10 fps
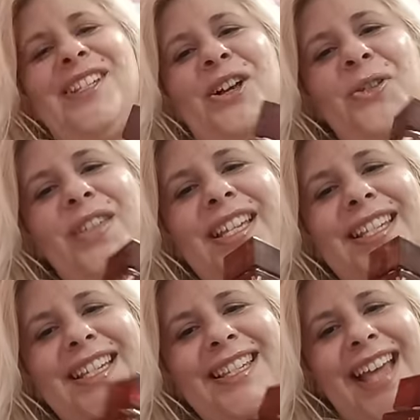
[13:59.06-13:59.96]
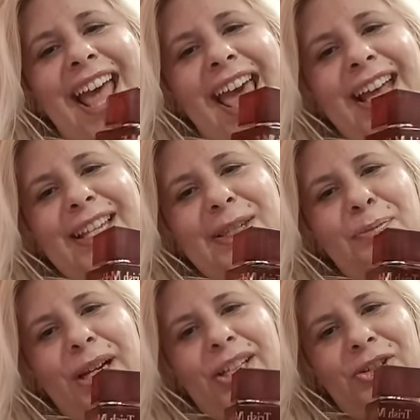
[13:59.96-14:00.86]
So this is X
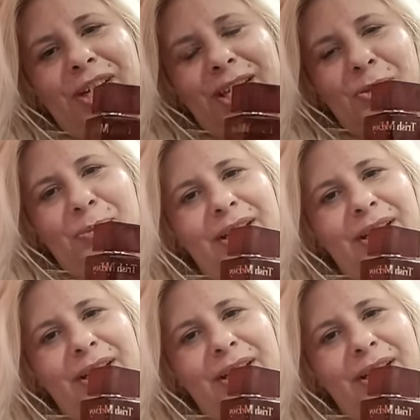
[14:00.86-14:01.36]
by Trish